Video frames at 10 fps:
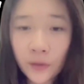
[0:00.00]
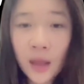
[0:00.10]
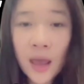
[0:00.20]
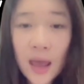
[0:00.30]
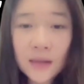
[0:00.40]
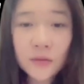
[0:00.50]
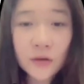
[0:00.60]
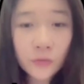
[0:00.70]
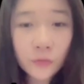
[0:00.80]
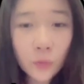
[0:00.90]
and
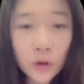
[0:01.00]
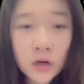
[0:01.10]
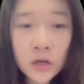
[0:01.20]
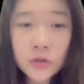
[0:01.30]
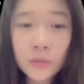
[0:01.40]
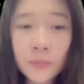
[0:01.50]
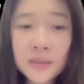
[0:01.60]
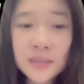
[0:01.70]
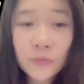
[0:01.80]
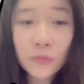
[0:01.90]
therefore should be
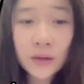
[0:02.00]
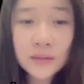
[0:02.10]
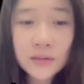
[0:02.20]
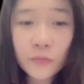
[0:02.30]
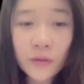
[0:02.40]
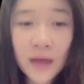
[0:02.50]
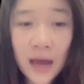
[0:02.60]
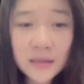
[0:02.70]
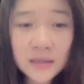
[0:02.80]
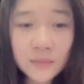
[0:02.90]
different from that.